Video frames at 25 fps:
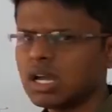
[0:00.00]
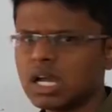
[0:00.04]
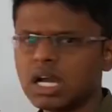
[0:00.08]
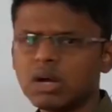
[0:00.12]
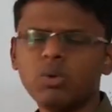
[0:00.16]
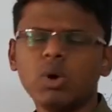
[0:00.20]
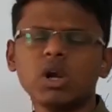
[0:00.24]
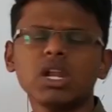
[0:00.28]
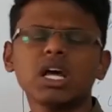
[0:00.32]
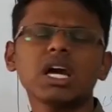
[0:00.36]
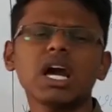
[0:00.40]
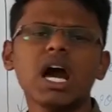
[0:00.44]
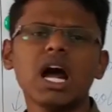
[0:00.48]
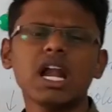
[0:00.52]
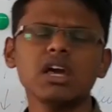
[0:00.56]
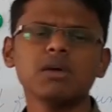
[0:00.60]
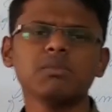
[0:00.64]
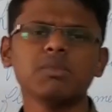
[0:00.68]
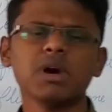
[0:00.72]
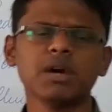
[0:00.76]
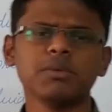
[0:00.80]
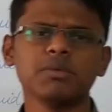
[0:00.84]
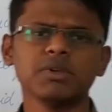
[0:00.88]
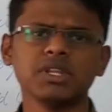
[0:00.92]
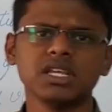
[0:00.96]
What are
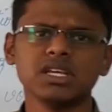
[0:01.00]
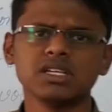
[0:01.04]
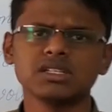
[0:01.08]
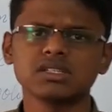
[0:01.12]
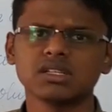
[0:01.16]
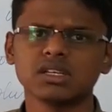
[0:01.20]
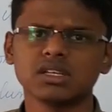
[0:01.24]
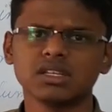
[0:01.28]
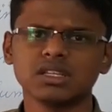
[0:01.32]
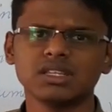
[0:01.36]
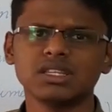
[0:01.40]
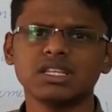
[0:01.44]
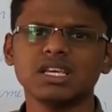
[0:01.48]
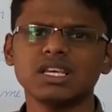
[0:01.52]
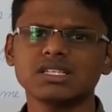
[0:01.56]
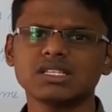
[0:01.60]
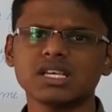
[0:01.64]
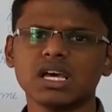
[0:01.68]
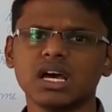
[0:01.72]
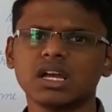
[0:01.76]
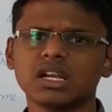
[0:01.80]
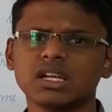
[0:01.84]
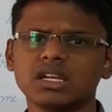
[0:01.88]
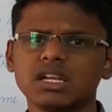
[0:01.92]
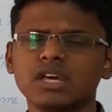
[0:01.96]
cardiomyopathies? These
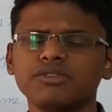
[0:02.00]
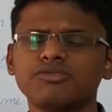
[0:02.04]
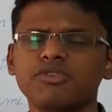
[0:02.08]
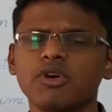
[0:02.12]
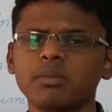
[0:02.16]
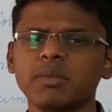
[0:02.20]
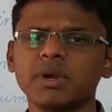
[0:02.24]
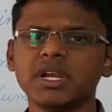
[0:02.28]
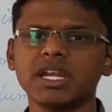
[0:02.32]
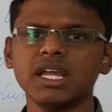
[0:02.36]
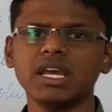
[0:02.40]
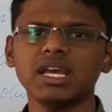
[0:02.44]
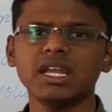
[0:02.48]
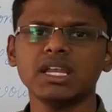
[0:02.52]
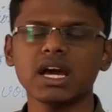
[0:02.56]
are deformity